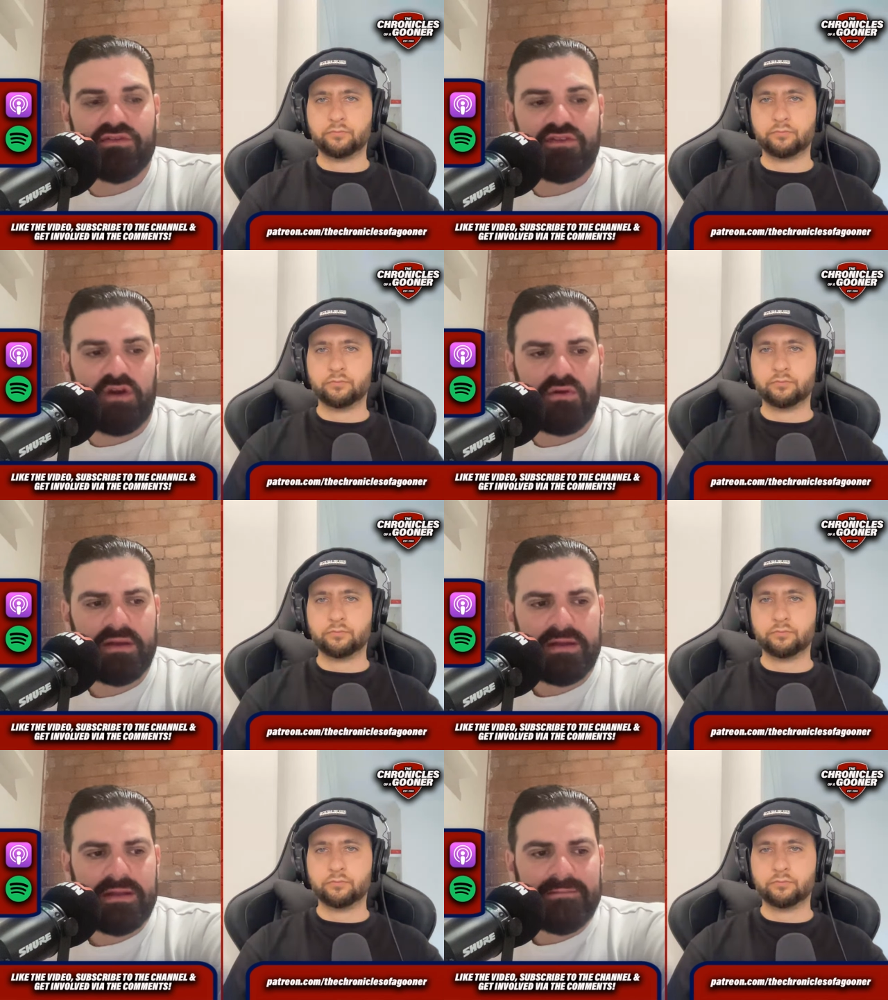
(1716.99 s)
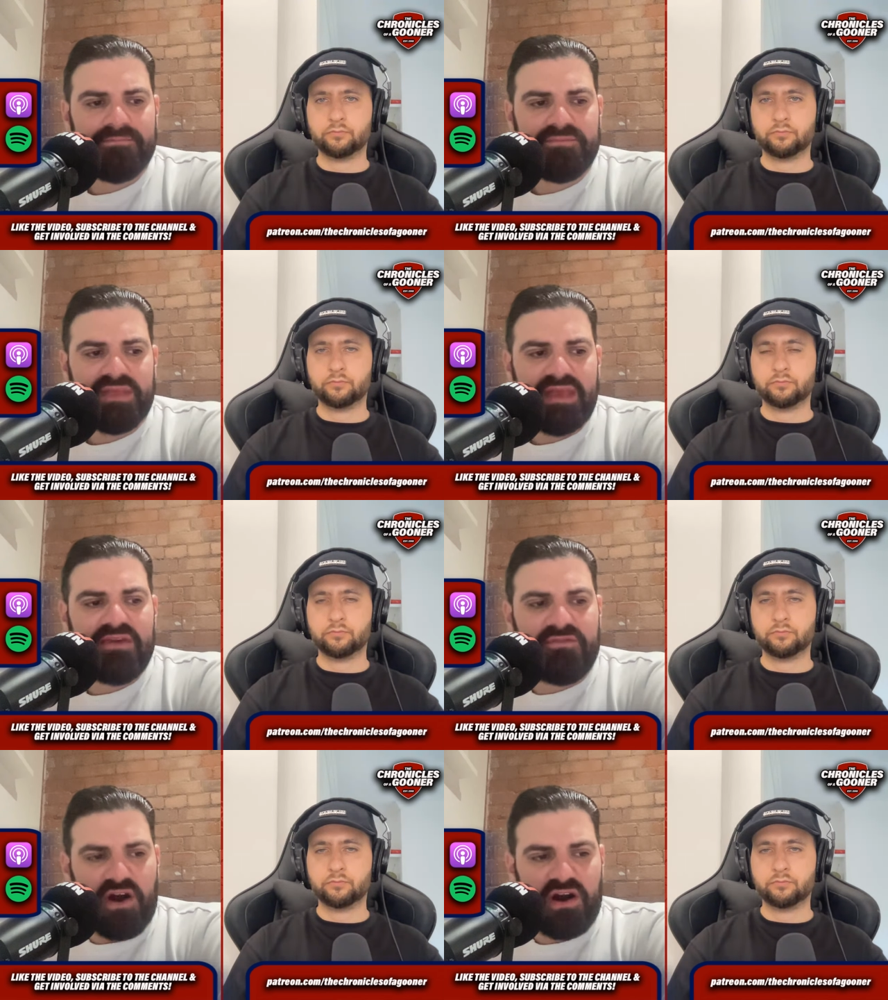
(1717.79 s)
Speaker 1: So
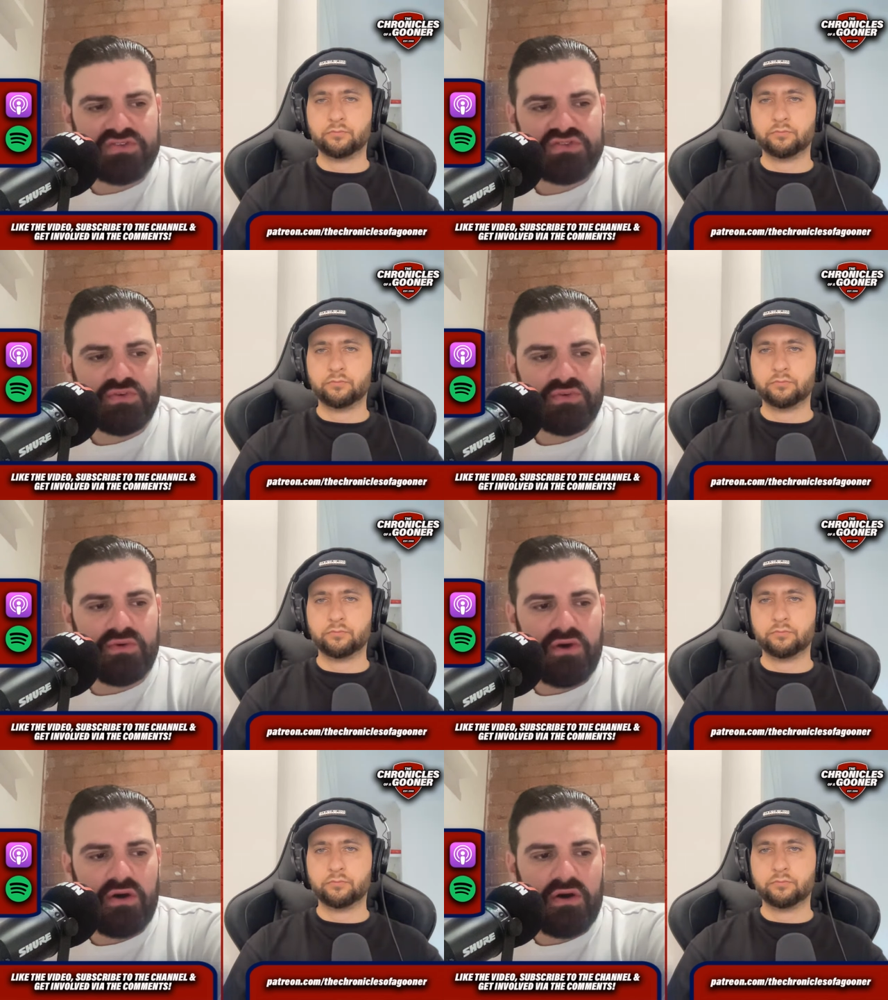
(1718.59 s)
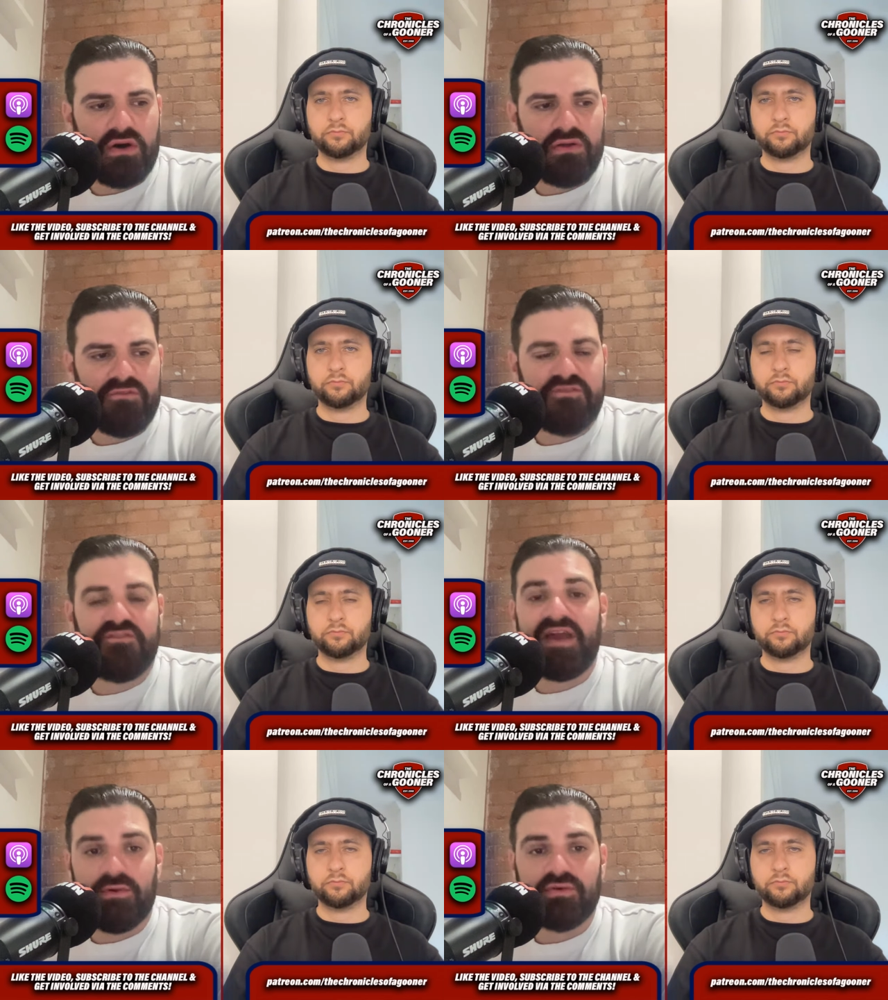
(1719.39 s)
if Arsenal
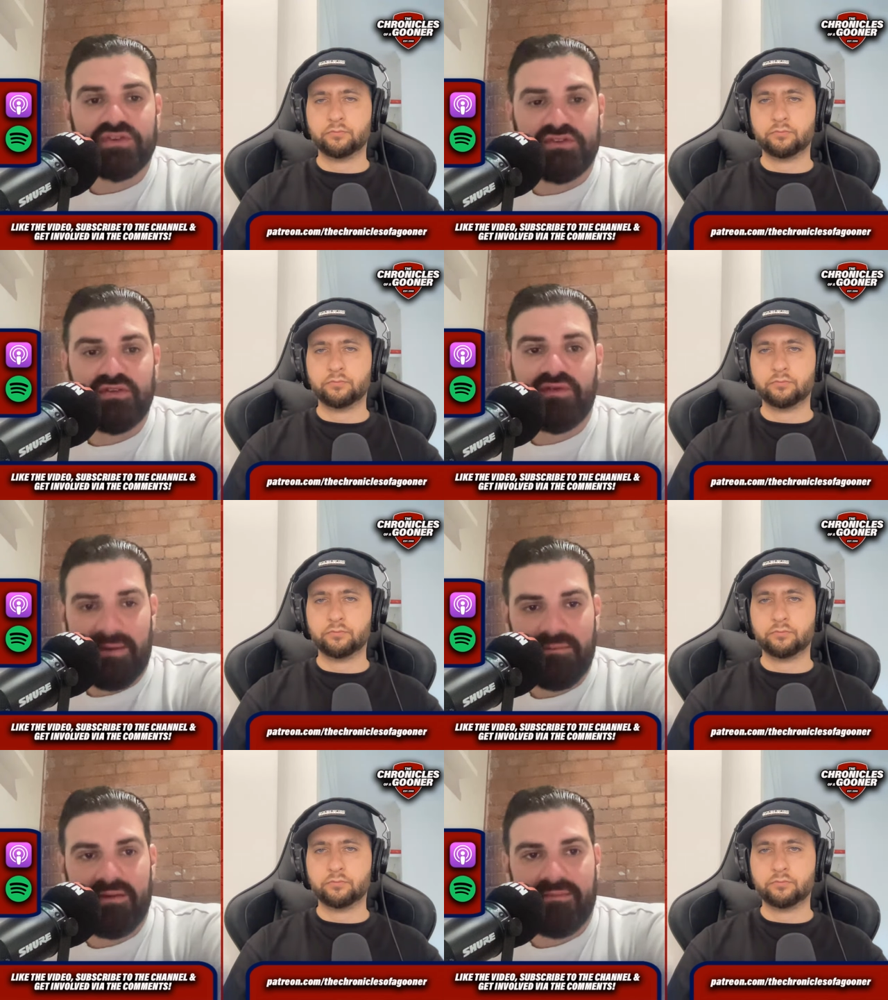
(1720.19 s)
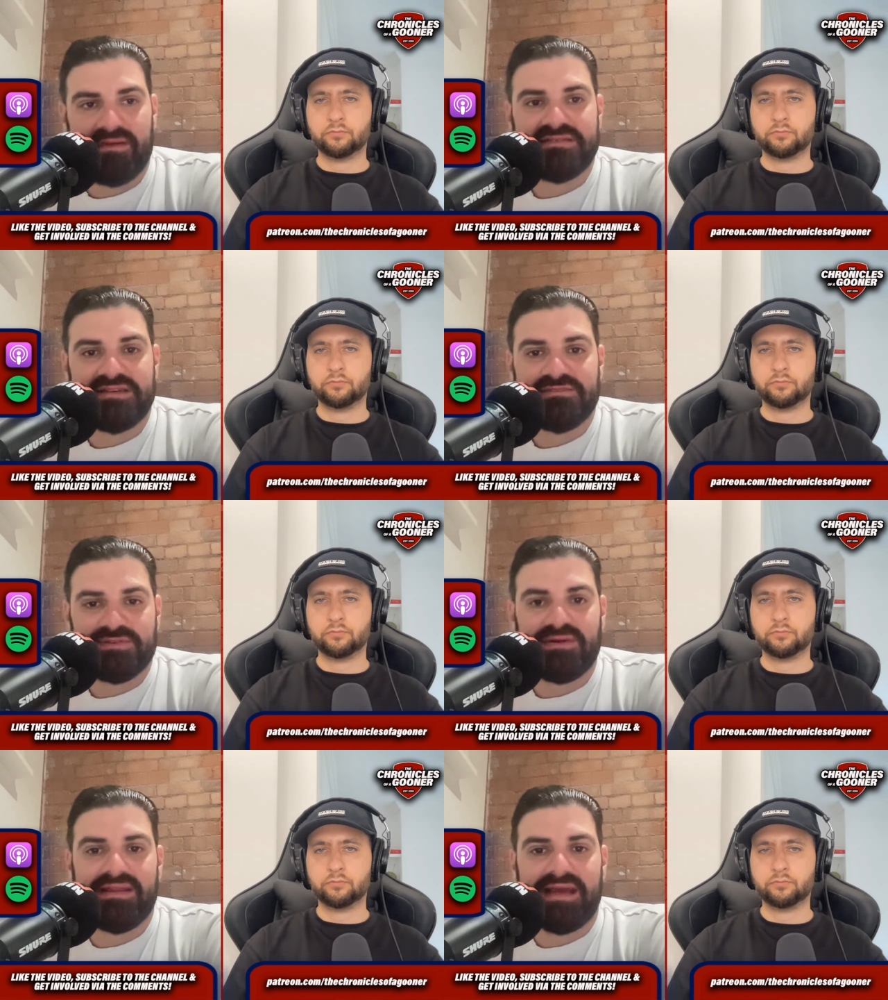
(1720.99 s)
fail to do that bit of business
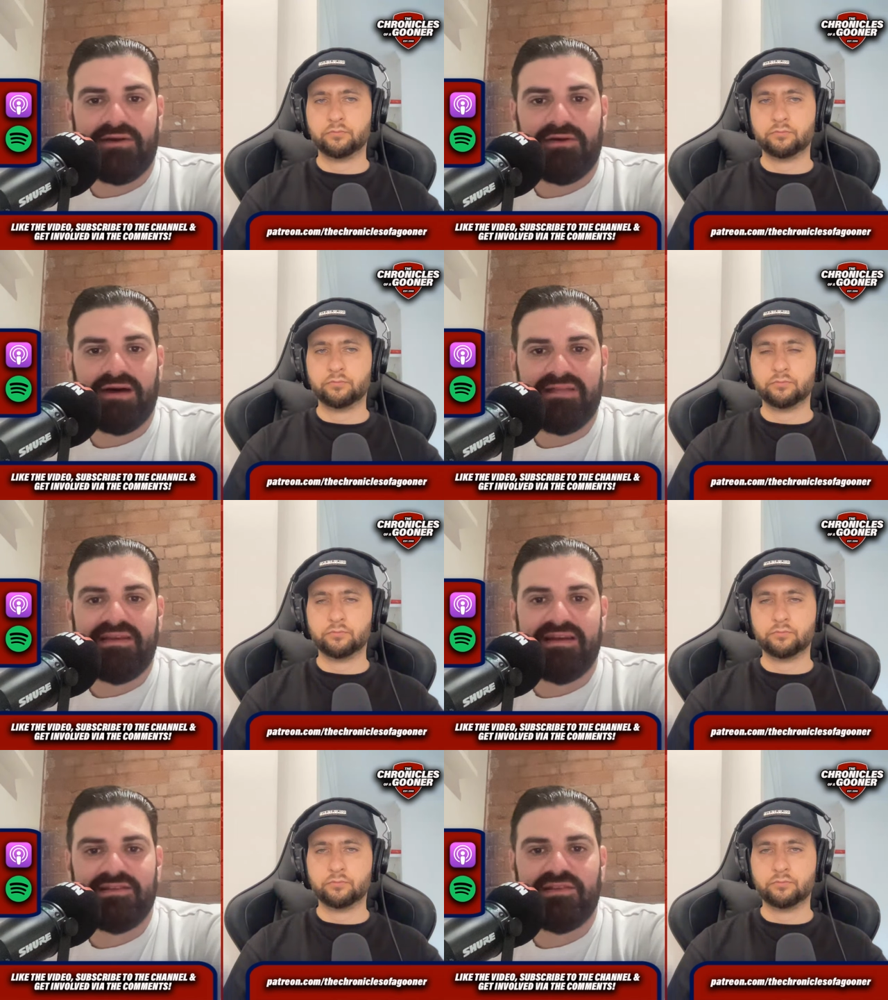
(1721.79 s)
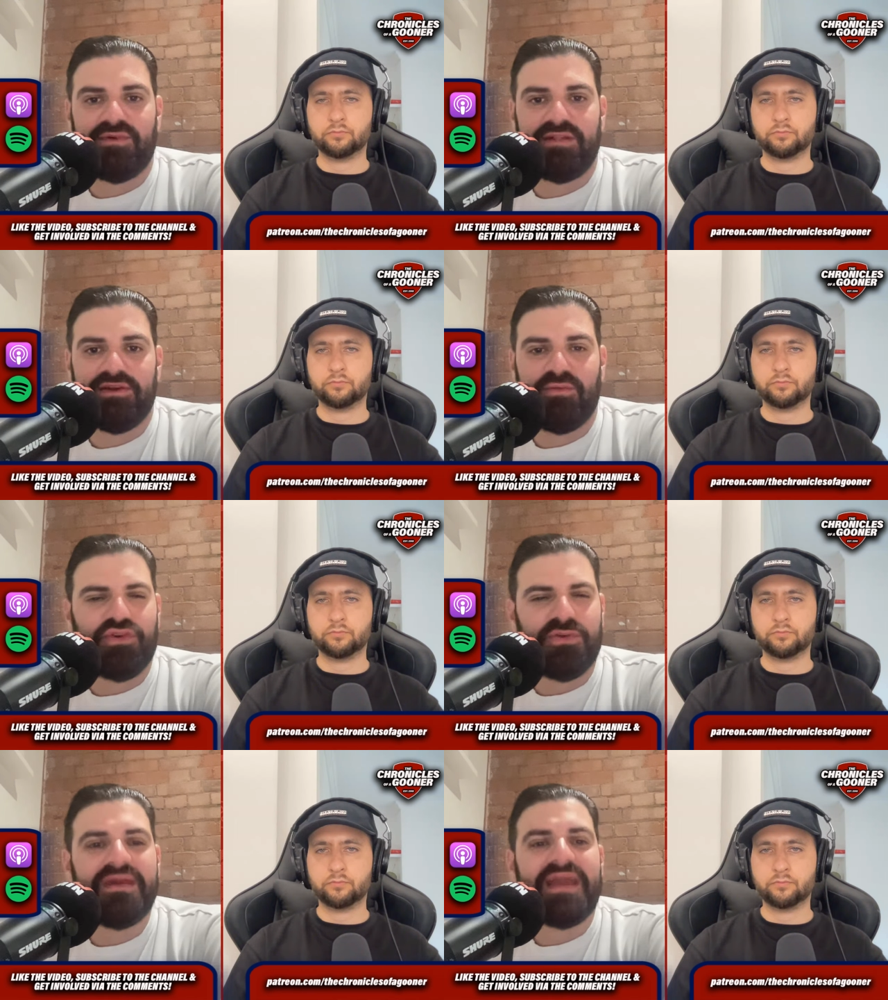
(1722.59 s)
between now and the end of the window, will
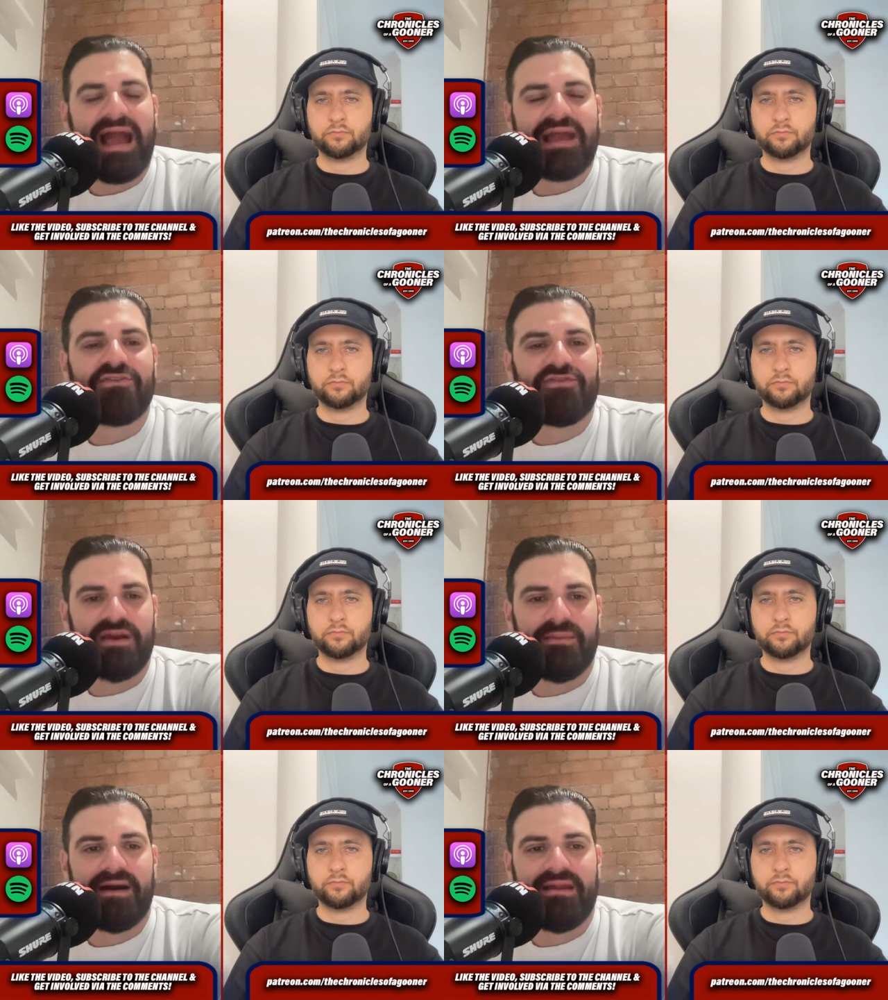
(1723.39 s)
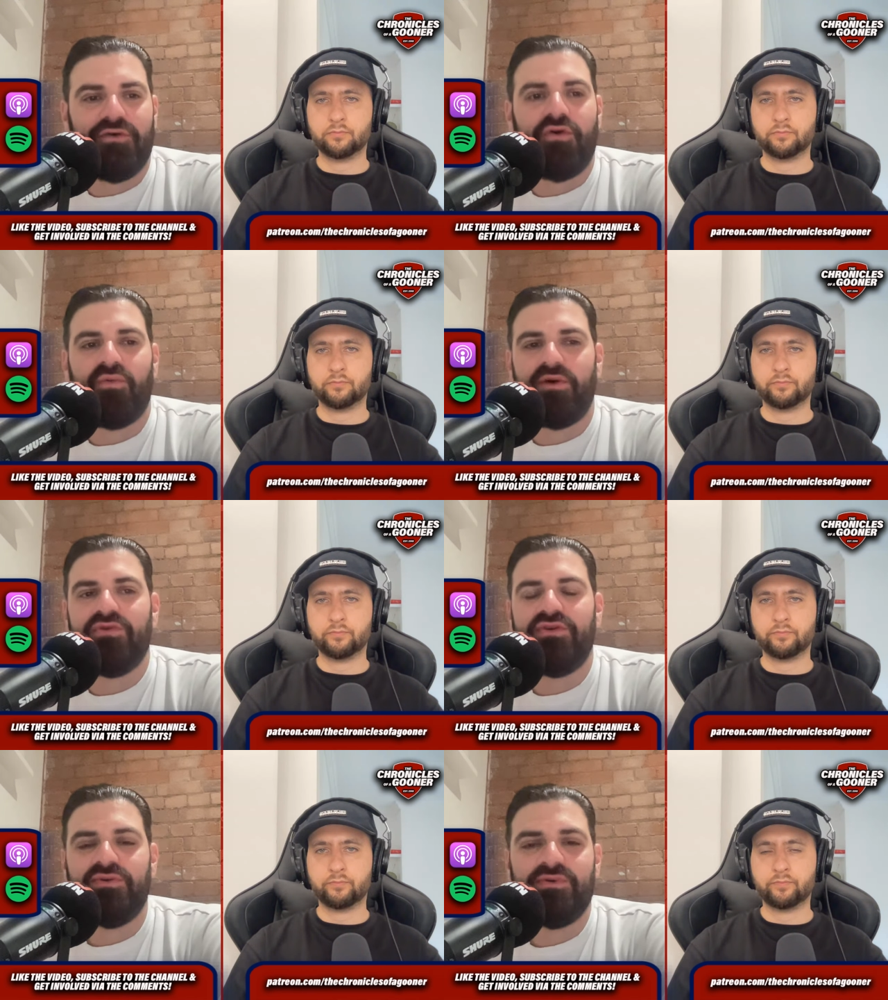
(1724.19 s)
you be angry about it or will
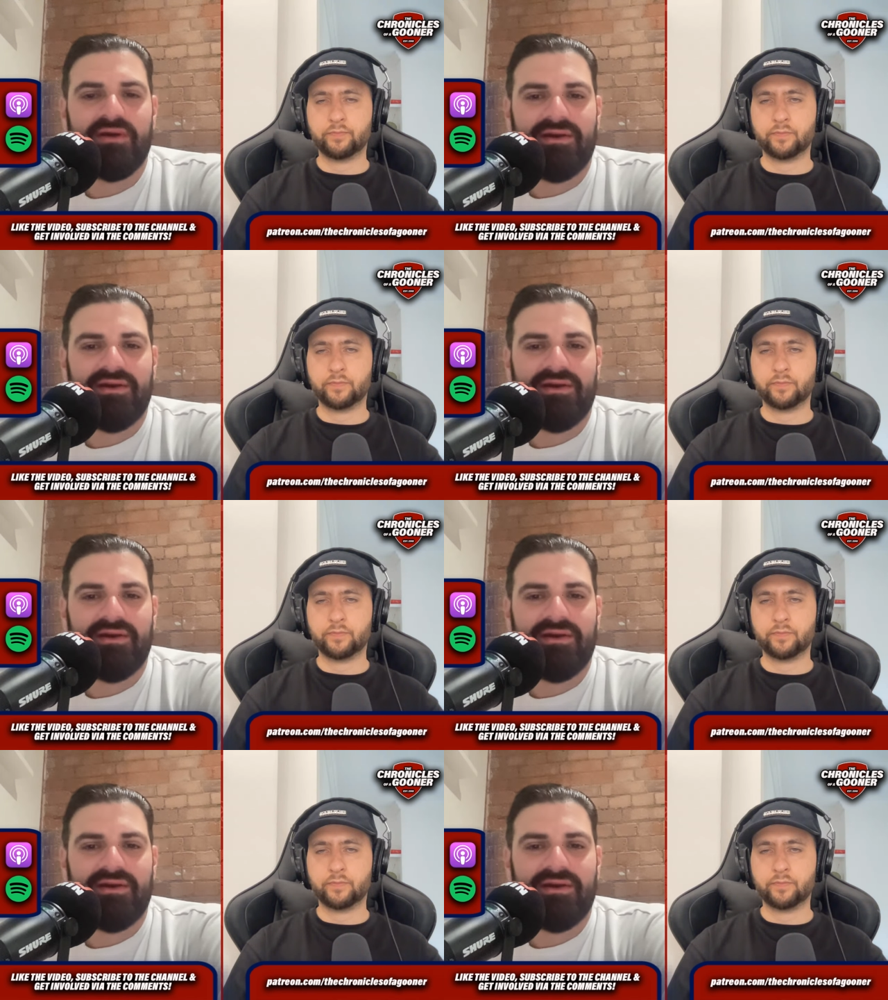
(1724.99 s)
you?